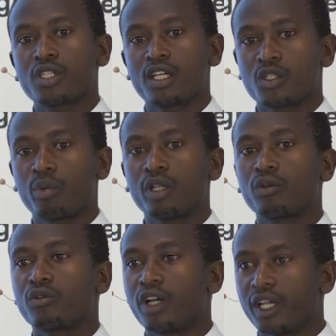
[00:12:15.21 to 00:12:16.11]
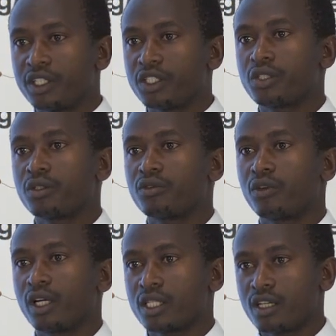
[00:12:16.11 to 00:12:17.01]
as part of value addition
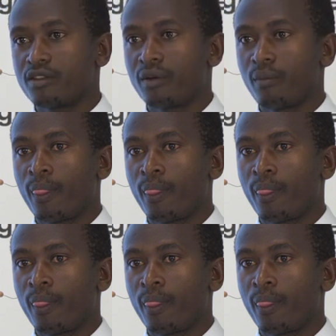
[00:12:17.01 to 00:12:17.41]
for cassava.